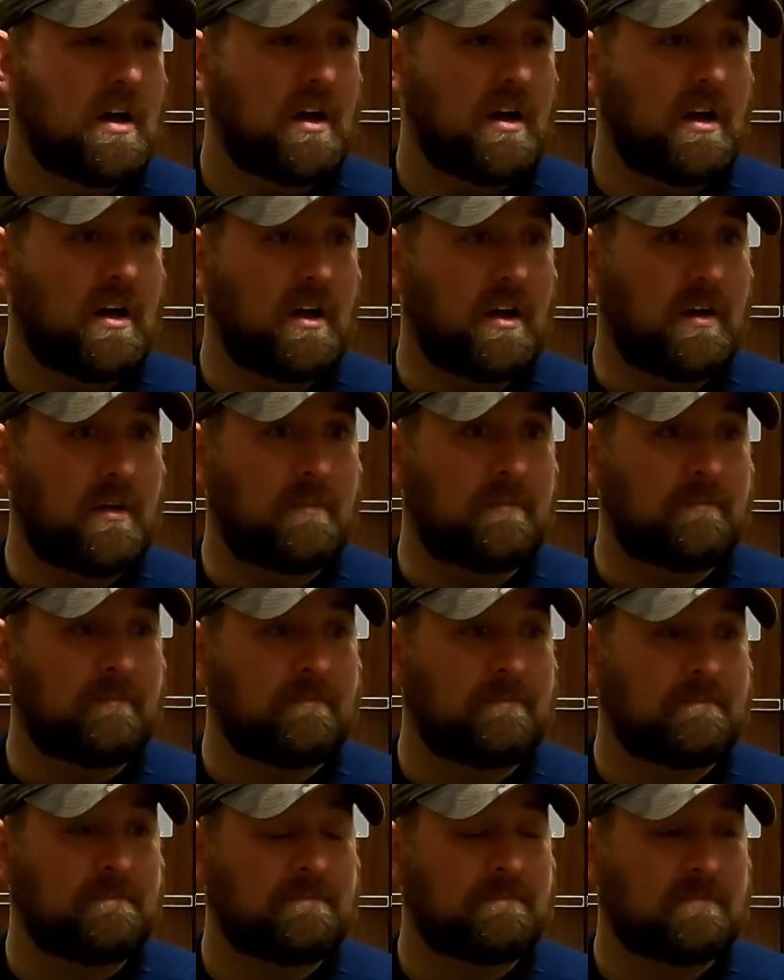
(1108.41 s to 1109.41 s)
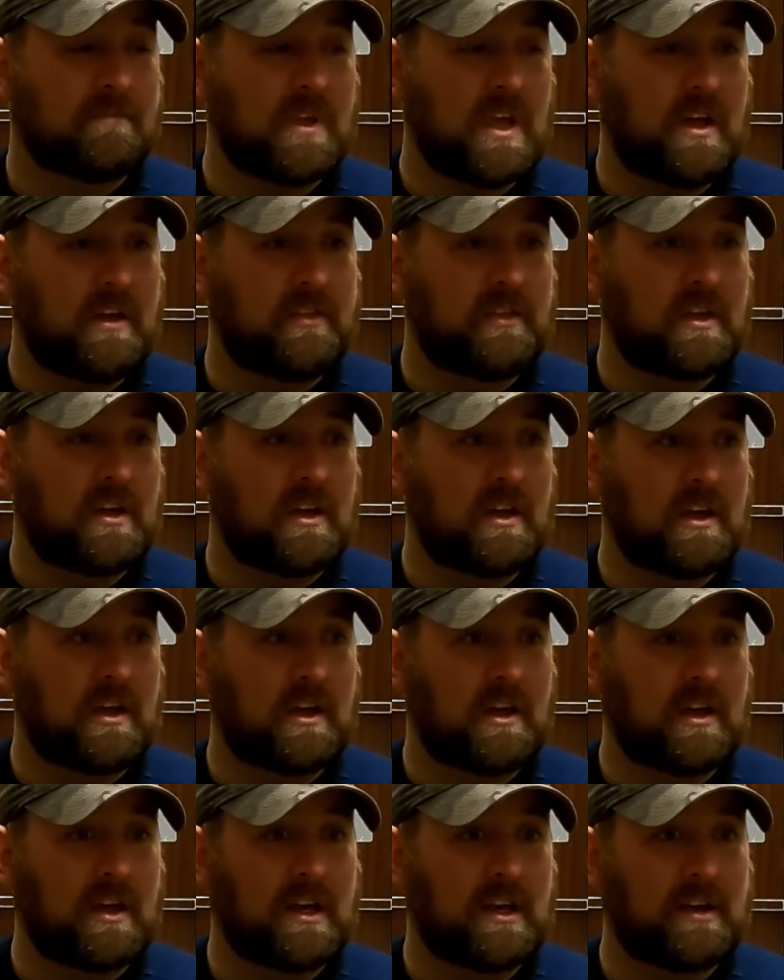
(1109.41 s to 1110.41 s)
And
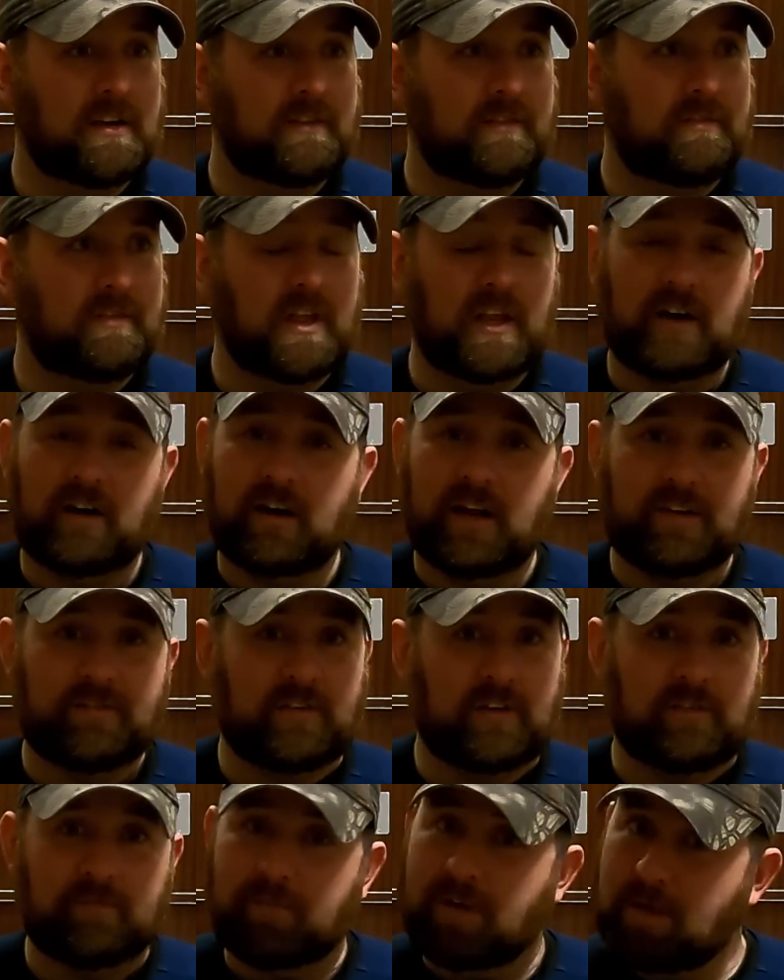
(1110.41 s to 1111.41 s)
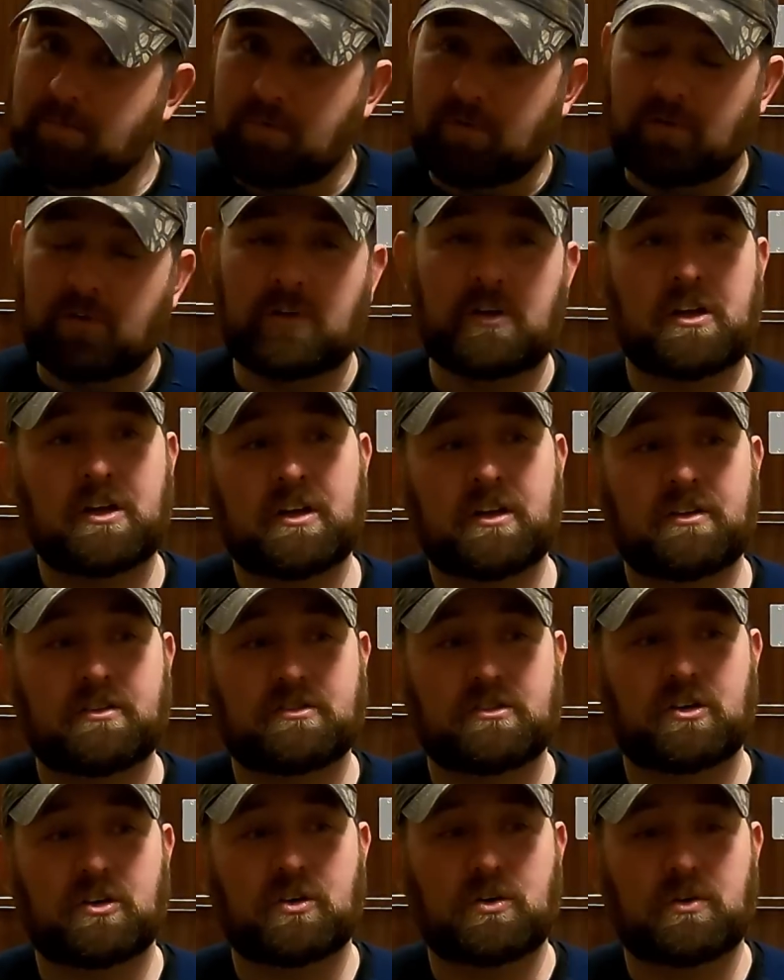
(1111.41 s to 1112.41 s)
then they didn't have enough people,
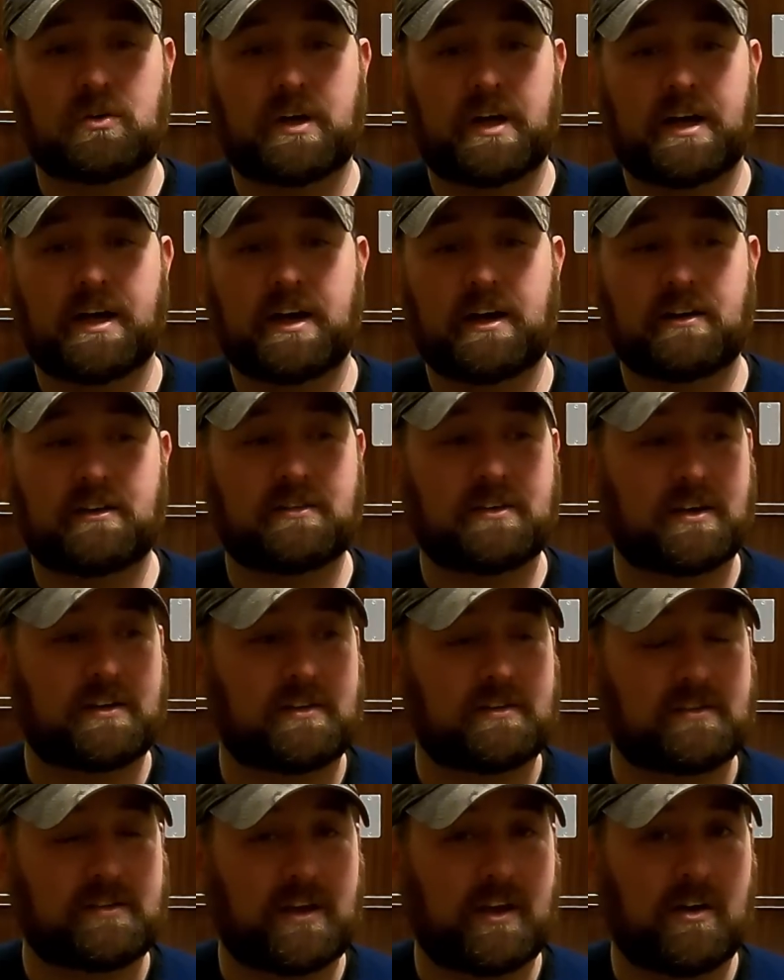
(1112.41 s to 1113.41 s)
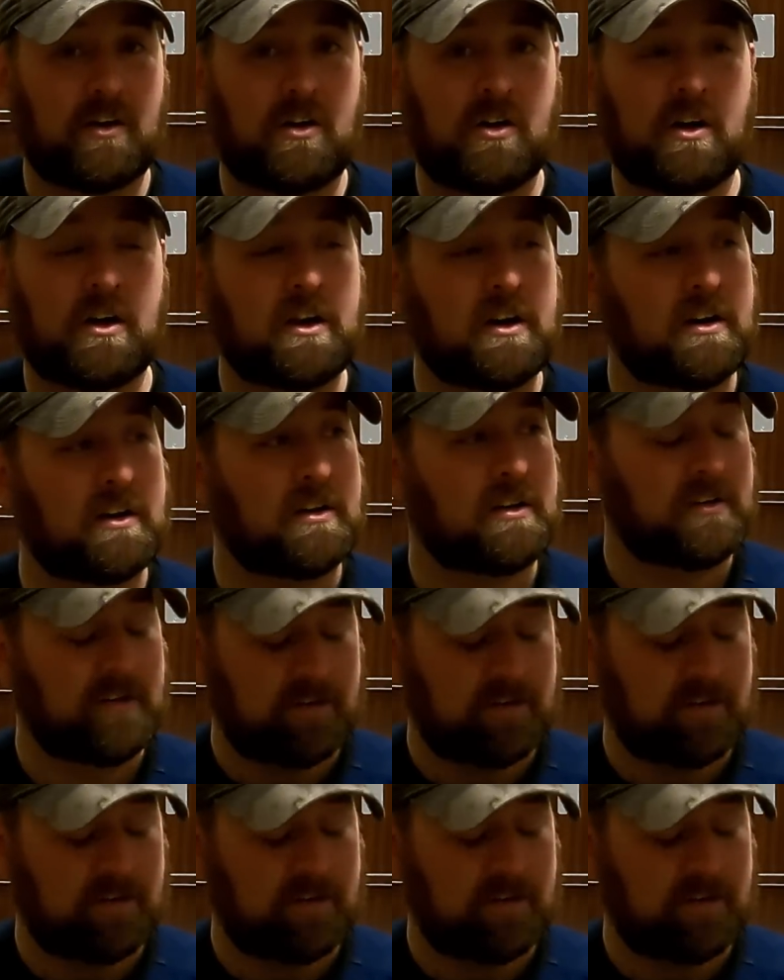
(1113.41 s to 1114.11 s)
so I decided to stay on,